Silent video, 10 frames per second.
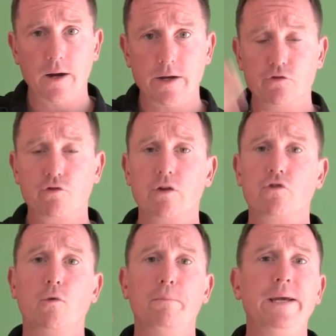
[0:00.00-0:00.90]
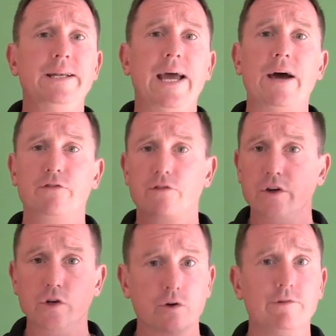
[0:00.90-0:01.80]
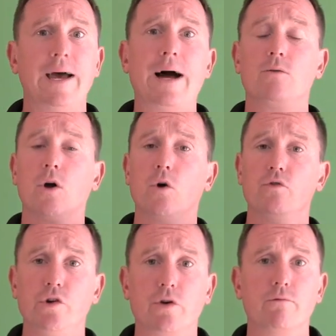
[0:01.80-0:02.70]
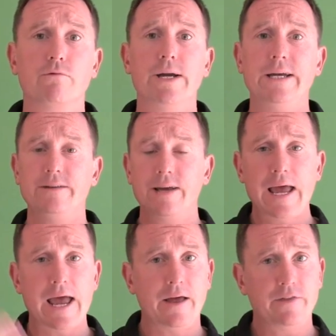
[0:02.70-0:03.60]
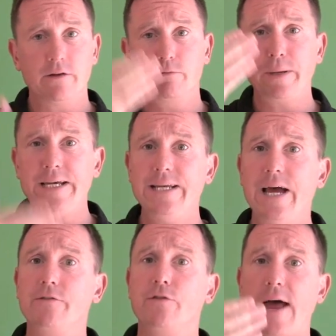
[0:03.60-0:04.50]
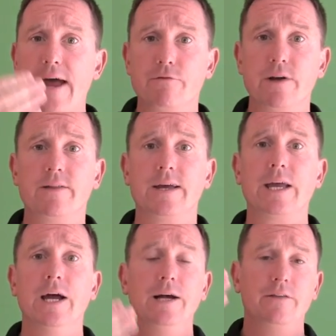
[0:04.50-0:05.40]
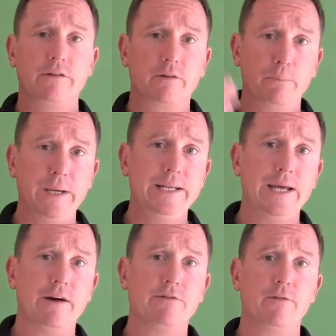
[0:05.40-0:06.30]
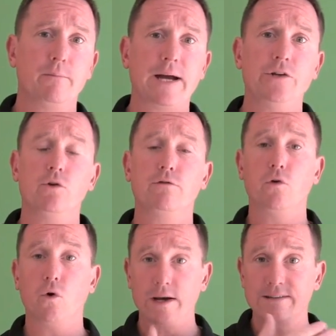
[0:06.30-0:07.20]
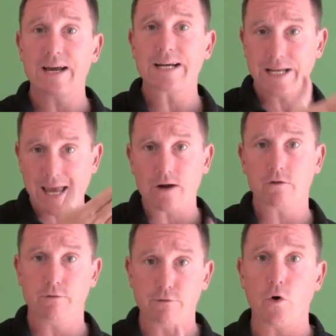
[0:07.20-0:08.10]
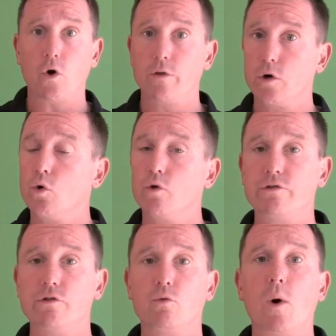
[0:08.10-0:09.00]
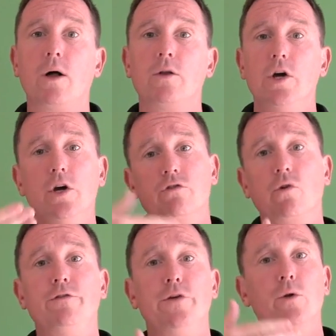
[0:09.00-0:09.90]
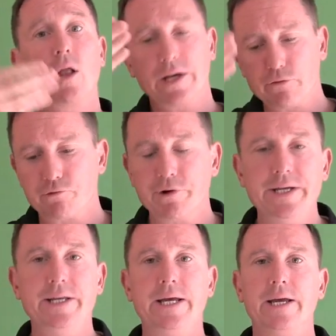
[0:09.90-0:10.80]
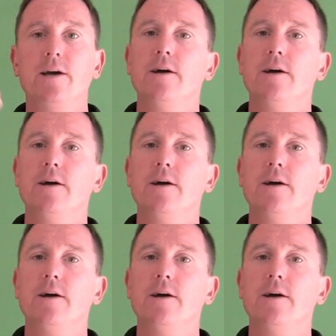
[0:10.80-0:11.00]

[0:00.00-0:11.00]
instructional PDFs that you can download, you can read. There's PDFs for everything. There's a PDF manual for exactly how to follow the course as well. So if you like reading,